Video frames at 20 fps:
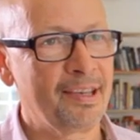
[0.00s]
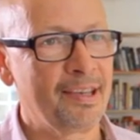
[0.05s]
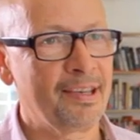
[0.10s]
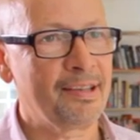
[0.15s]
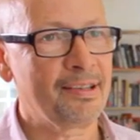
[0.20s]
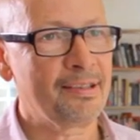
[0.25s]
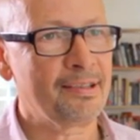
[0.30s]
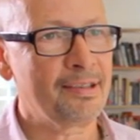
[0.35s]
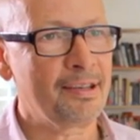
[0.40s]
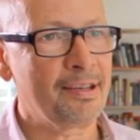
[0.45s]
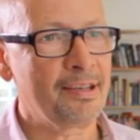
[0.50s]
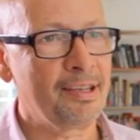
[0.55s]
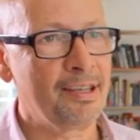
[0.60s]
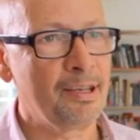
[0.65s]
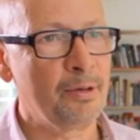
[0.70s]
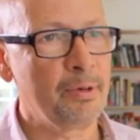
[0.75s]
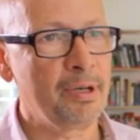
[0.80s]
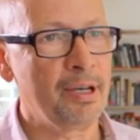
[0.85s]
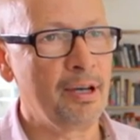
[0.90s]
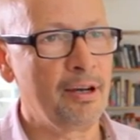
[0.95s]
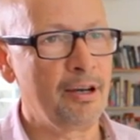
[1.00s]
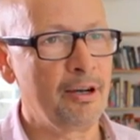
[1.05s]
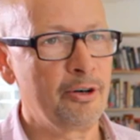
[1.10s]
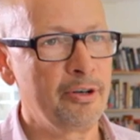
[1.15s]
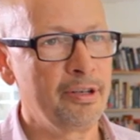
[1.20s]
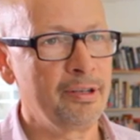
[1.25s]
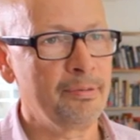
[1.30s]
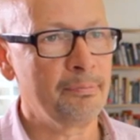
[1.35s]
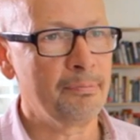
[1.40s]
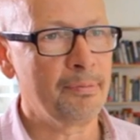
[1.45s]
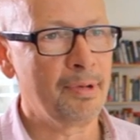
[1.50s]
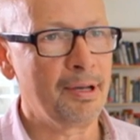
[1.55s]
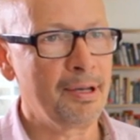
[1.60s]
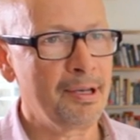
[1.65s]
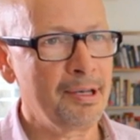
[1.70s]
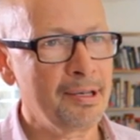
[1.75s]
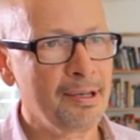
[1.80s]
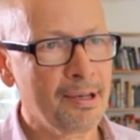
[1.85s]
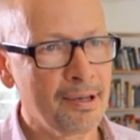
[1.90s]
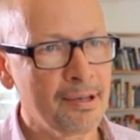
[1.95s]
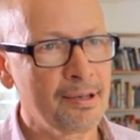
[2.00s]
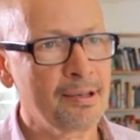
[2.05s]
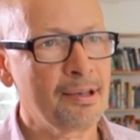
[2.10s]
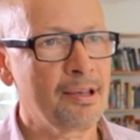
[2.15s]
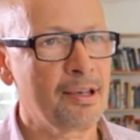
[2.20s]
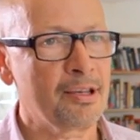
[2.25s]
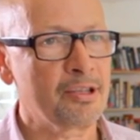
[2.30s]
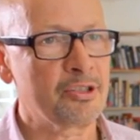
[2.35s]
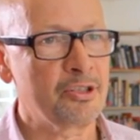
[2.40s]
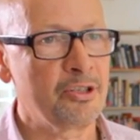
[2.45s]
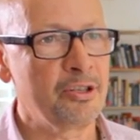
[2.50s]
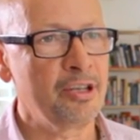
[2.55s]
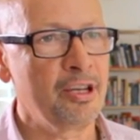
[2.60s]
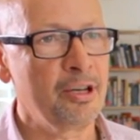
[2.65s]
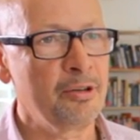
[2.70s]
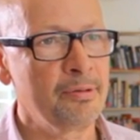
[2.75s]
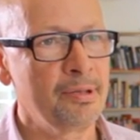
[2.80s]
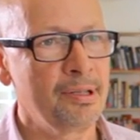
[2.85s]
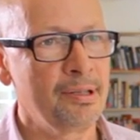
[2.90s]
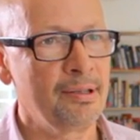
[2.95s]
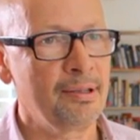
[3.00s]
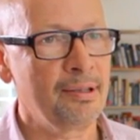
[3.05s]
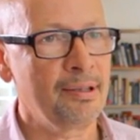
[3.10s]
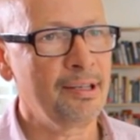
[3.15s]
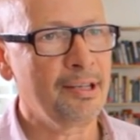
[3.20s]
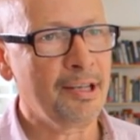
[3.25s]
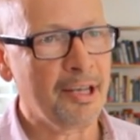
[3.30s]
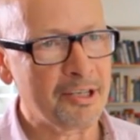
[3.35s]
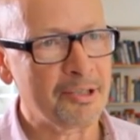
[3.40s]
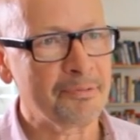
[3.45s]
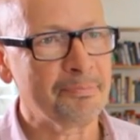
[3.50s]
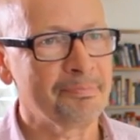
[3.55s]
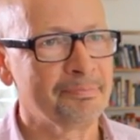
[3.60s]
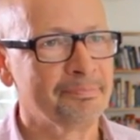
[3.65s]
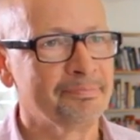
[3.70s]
And here we are at my studio in London.